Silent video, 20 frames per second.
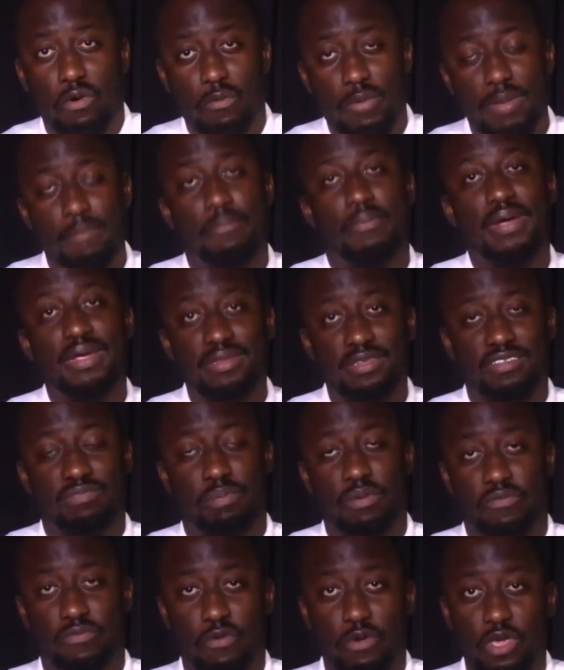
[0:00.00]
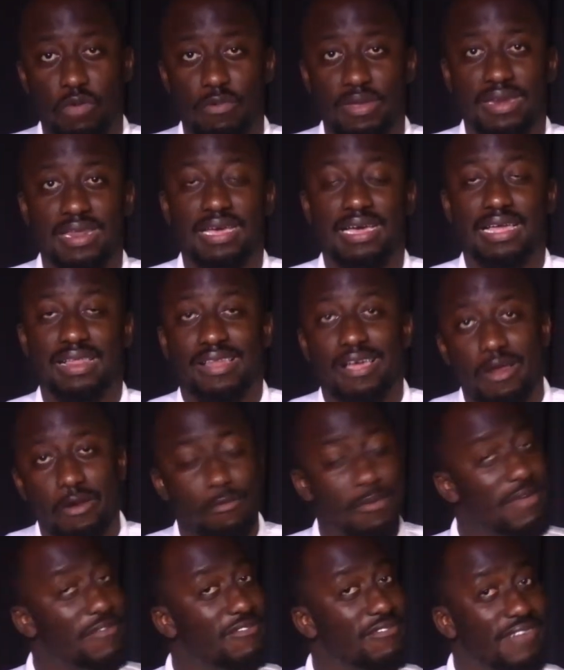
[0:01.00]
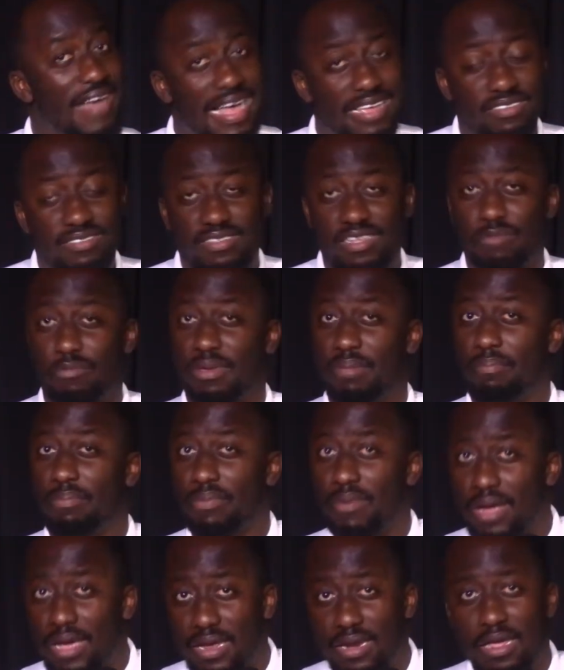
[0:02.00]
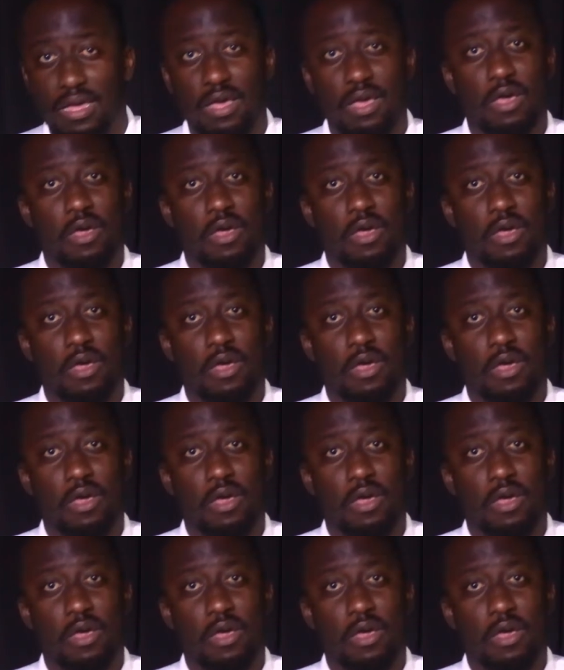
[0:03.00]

We bring this before you. We declare, we fasted, we prayed.